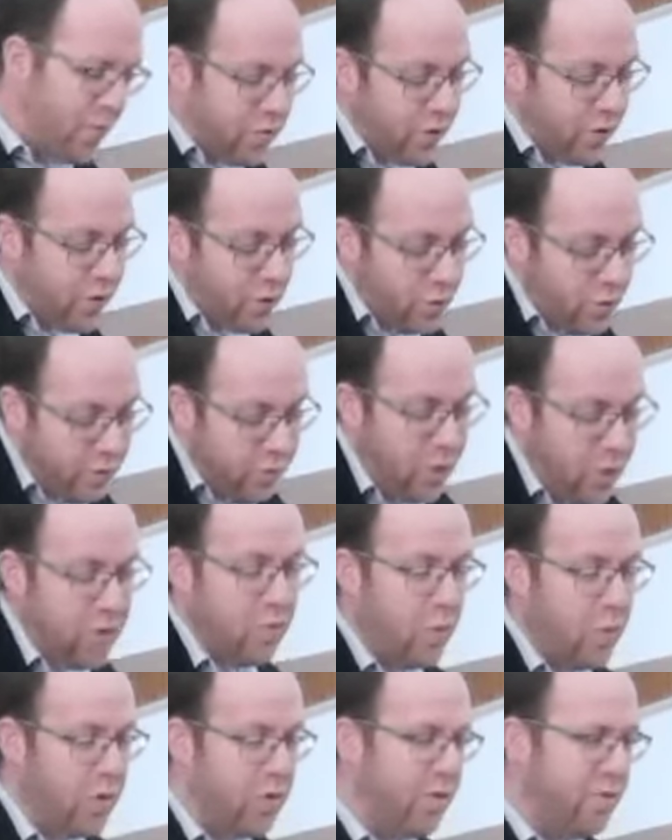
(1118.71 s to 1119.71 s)
So what Rav
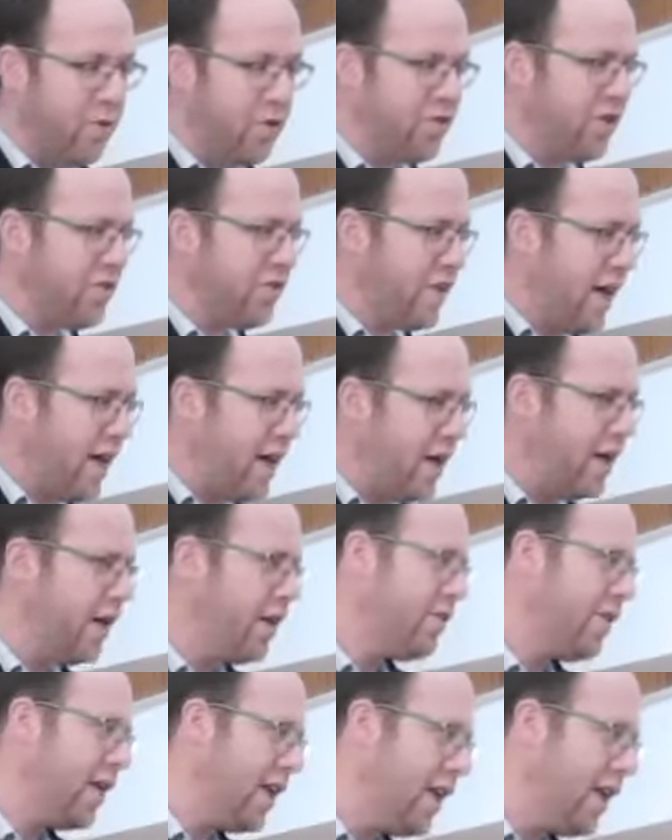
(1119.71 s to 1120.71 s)
Moshe is
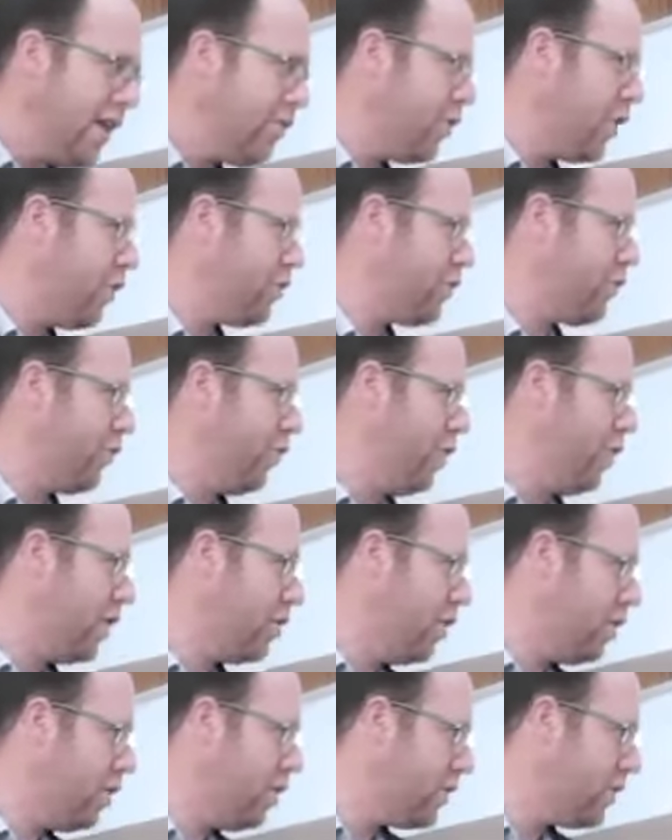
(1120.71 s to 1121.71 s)
saying is that even though it's fully
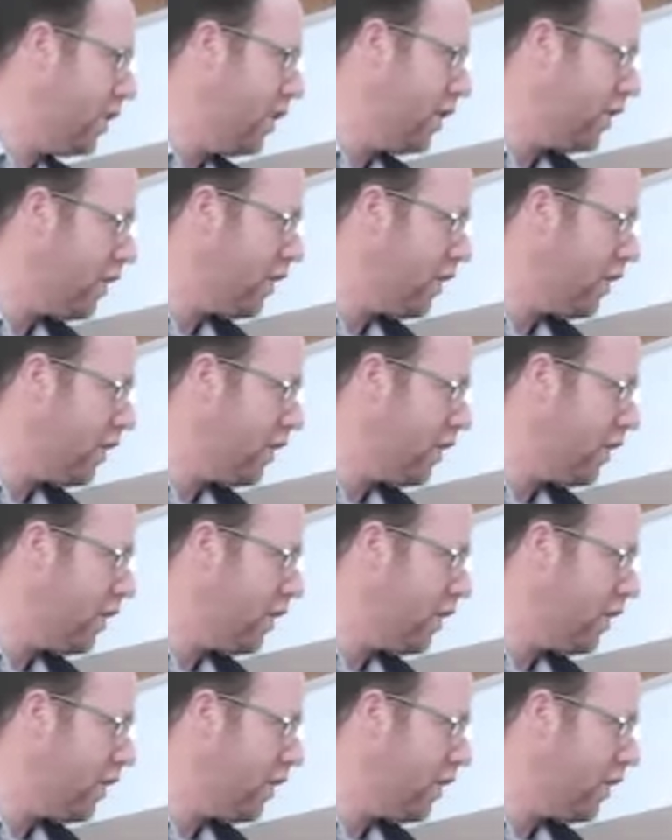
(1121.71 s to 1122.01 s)
cooked,